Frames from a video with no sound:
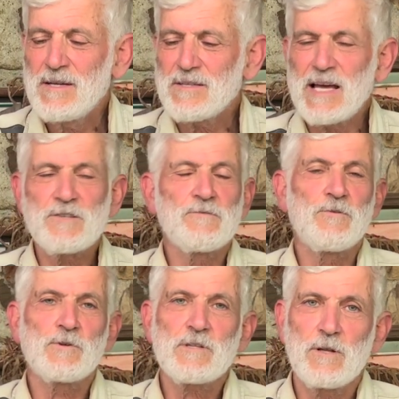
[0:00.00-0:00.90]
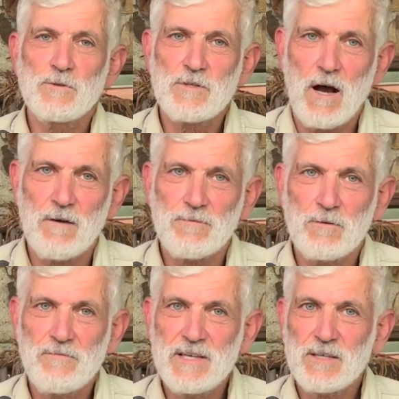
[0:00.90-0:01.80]
National Forest closed to off-road
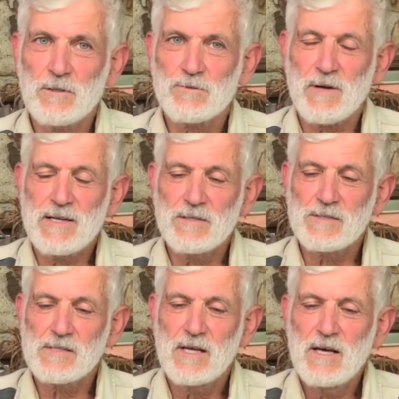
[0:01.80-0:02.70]
vehicle trails.